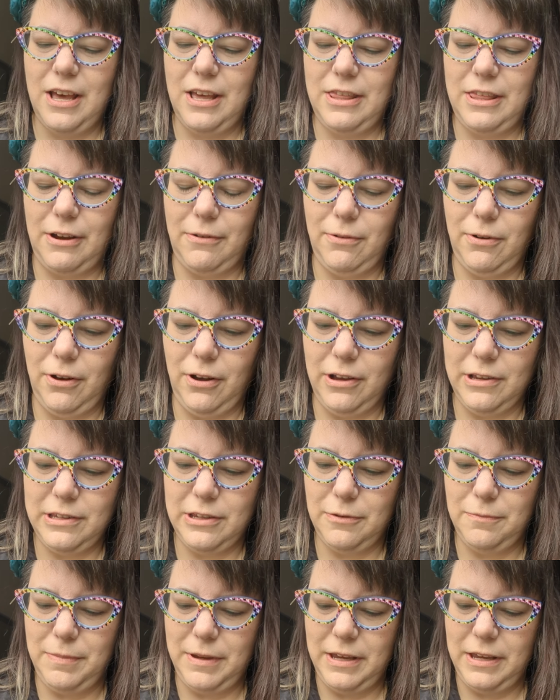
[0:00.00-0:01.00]
There will
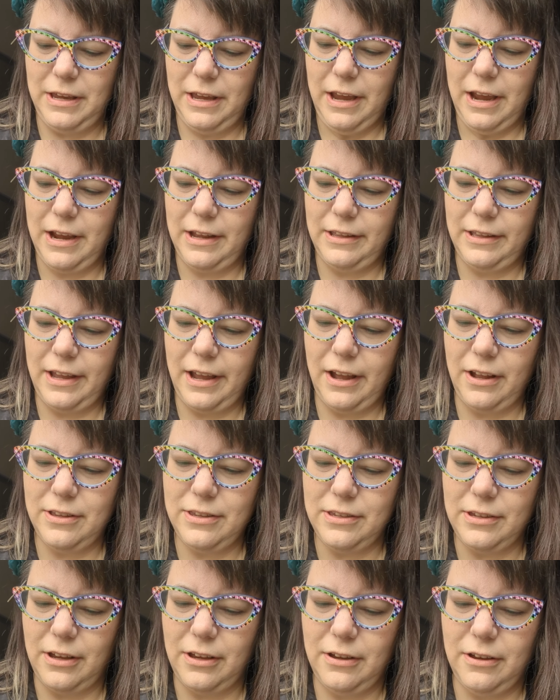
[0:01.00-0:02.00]
also be
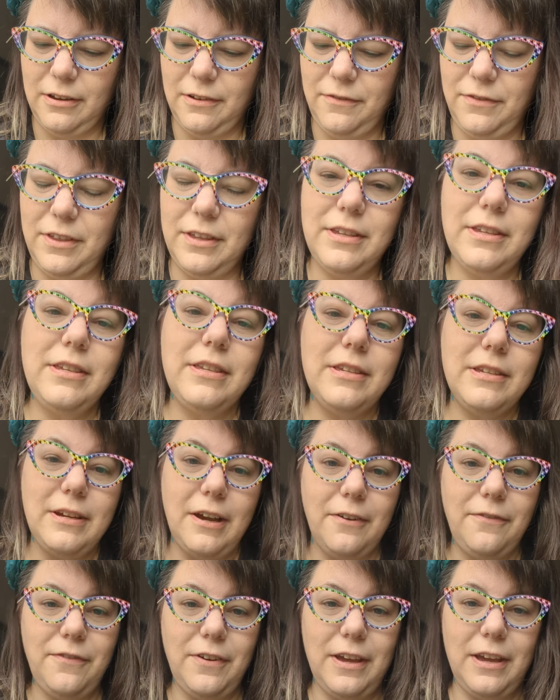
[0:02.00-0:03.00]
handouts of the
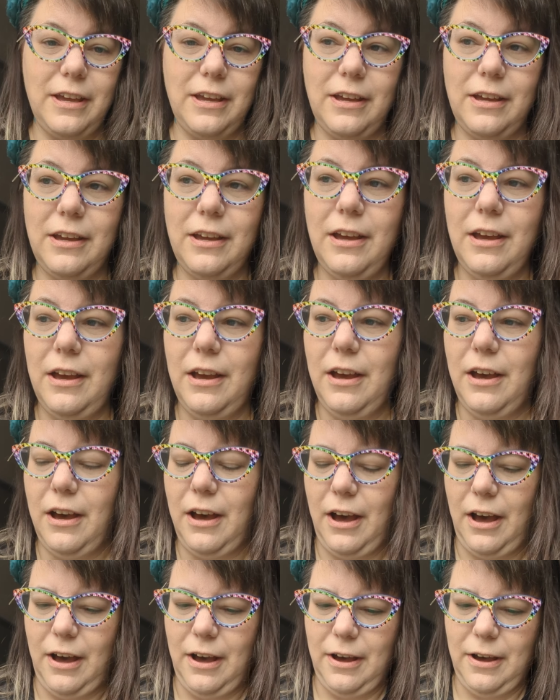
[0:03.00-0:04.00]
stuffing,
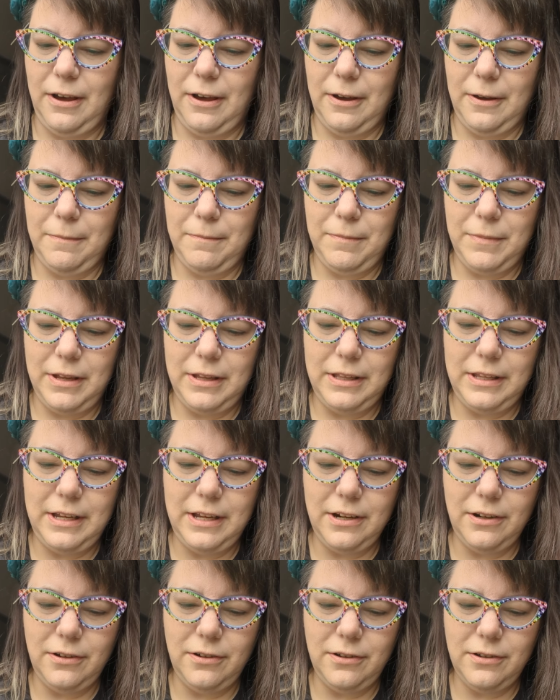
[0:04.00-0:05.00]

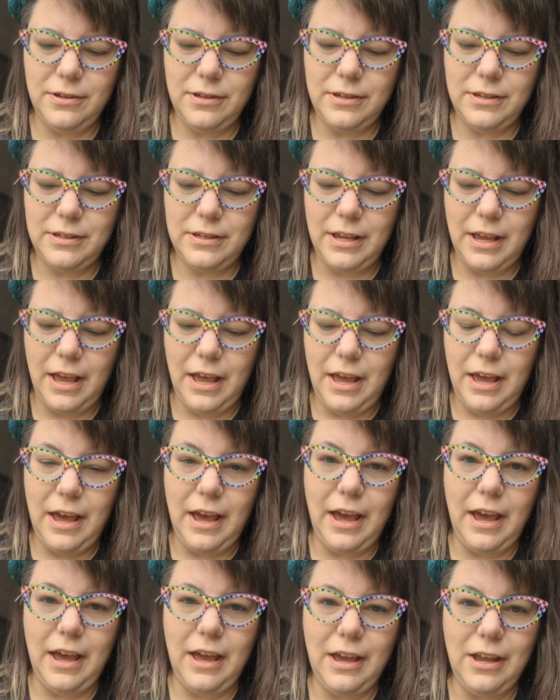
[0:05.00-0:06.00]
needles,
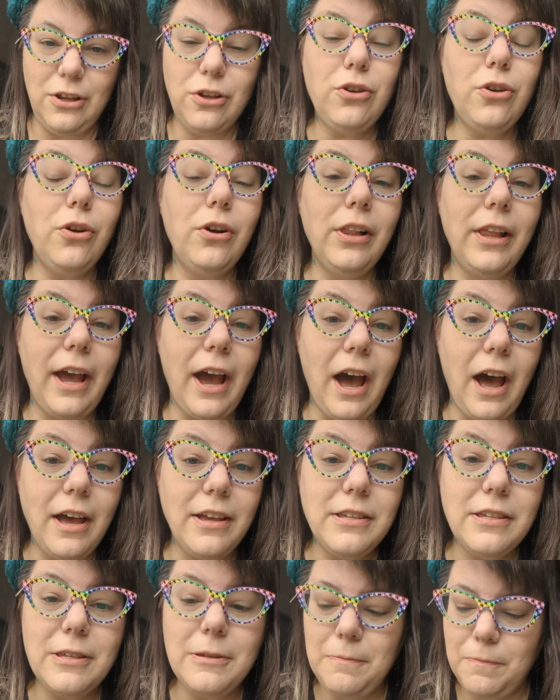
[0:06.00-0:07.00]
and googly
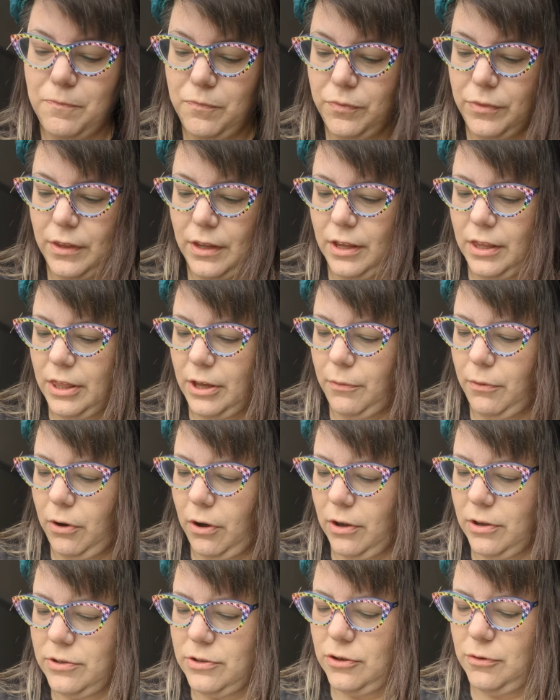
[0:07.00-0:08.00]
eyes. There will
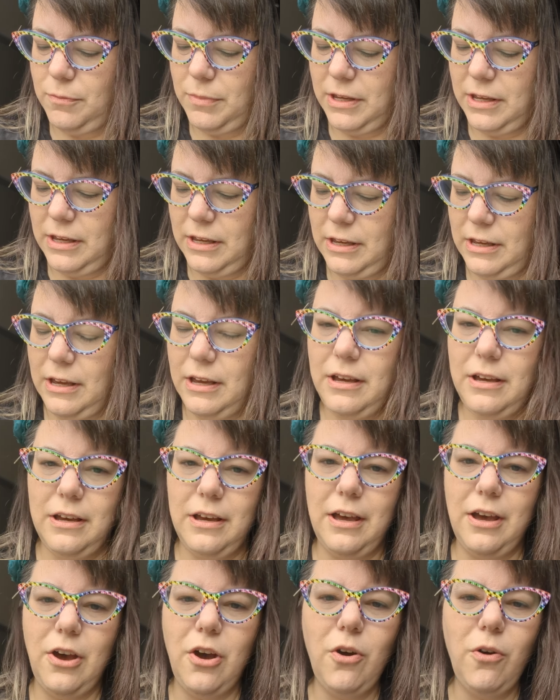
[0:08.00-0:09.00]
also be
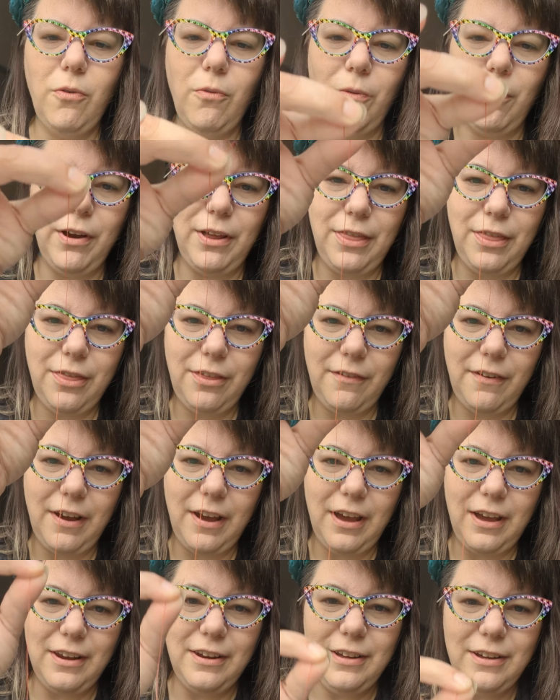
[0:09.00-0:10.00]
one
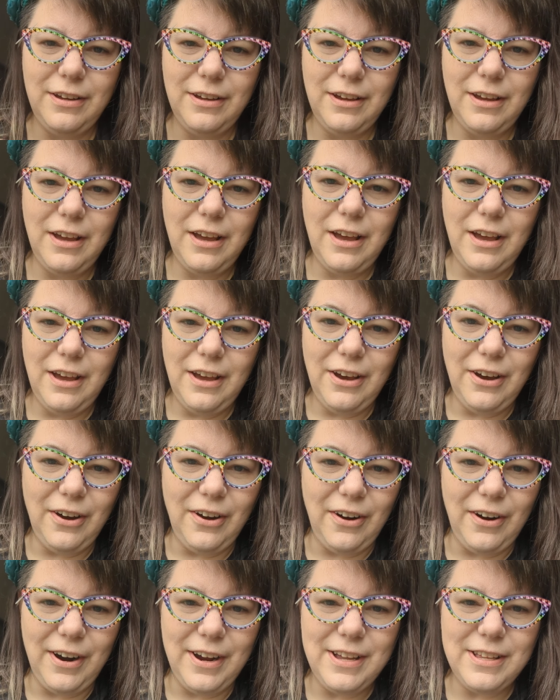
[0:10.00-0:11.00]
thread.
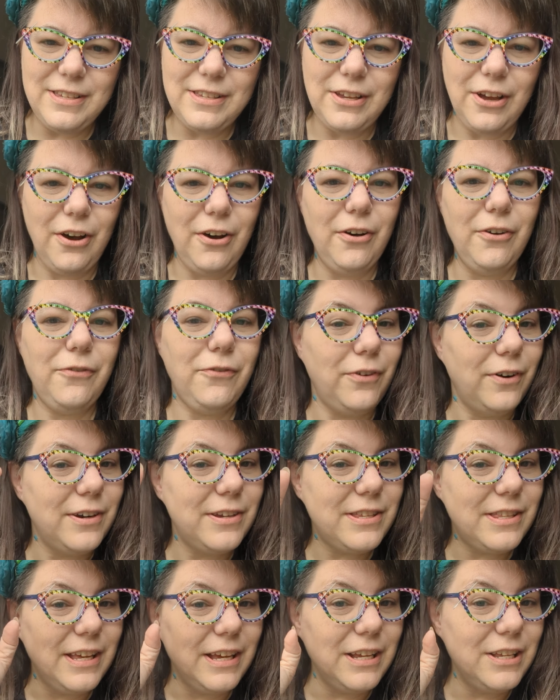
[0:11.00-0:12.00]
All right, so
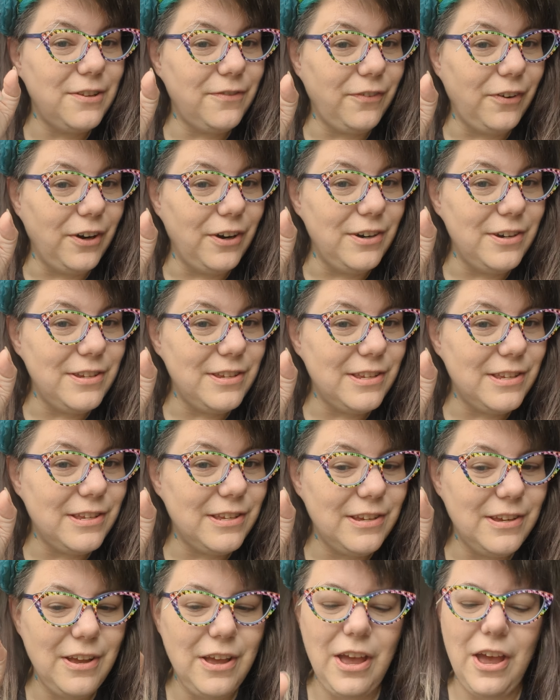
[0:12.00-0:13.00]
first things
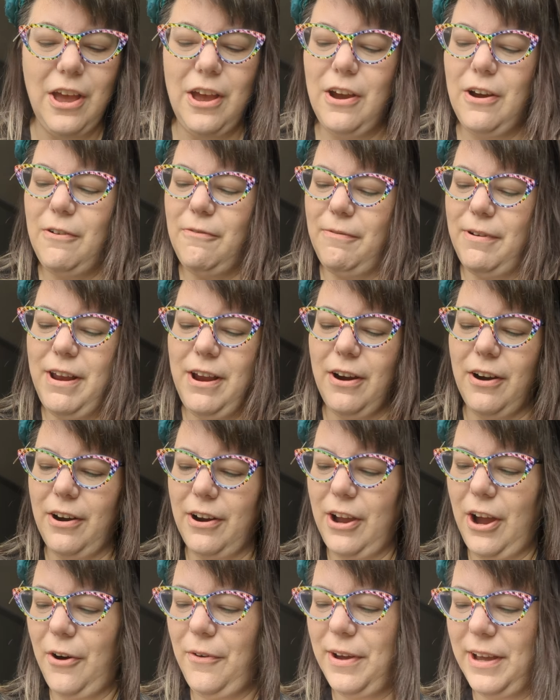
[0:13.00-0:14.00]
first, we are
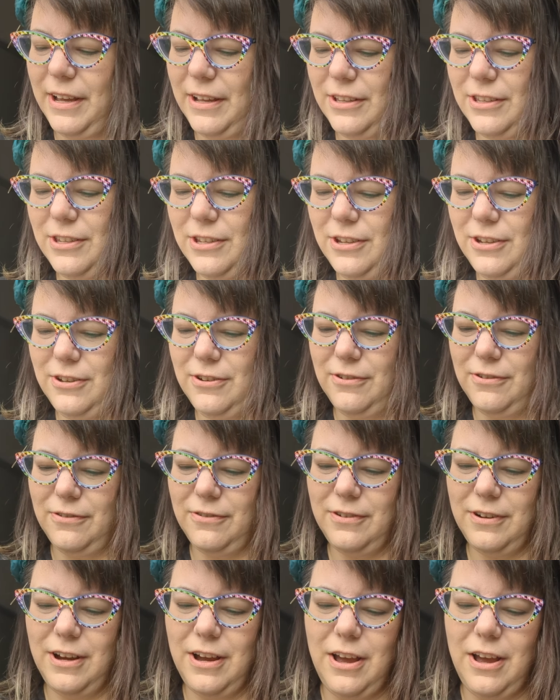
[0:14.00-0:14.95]
going to